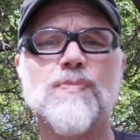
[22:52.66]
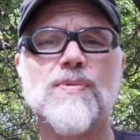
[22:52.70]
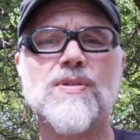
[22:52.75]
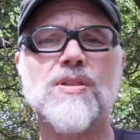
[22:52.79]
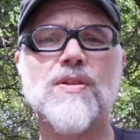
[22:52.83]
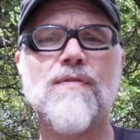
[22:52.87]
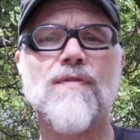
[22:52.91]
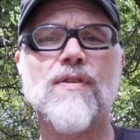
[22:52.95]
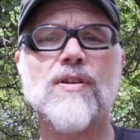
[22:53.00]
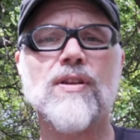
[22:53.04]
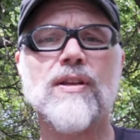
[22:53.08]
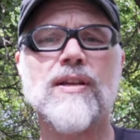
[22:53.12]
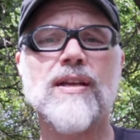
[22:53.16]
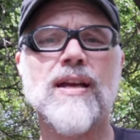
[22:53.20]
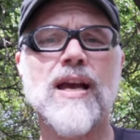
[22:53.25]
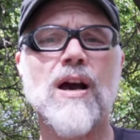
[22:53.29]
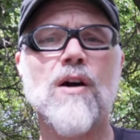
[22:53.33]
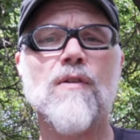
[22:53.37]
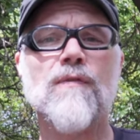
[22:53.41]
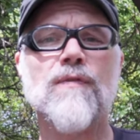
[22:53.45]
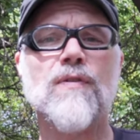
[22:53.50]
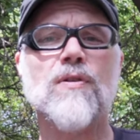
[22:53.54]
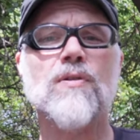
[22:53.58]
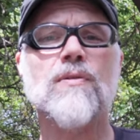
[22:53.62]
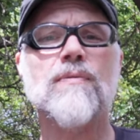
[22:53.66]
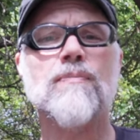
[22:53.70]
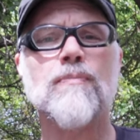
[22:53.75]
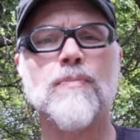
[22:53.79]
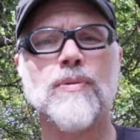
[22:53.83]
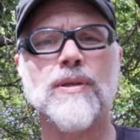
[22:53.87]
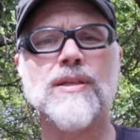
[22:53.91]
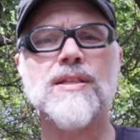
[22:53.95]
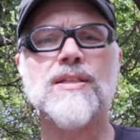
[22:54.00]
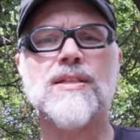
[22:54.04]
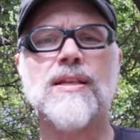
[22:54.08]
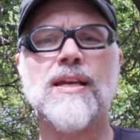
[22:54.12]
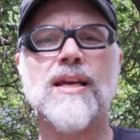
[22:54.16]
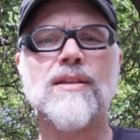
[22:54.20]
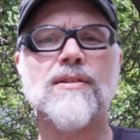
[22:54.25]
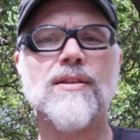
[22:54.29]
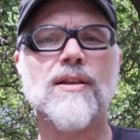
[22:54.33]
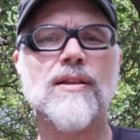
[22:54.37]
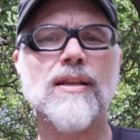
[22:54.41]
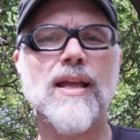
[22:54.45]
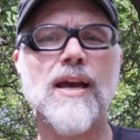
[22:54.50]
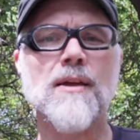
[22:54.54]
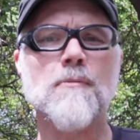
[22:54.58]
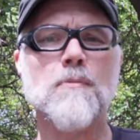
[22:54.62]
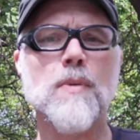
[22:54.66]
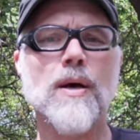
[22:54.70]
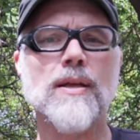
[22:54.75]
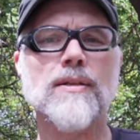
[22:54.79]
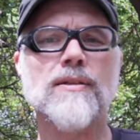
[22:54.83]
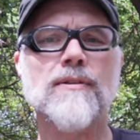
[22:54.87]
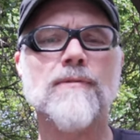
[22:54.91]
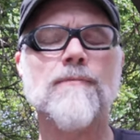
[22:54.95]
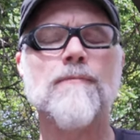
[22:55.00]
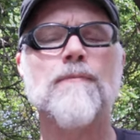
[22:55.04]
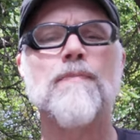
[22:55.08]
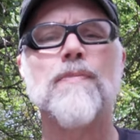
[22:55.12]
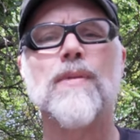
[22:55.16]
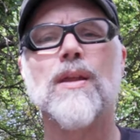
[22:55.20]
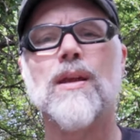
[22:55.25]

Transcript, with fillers: specifically helpful, please hit the like button.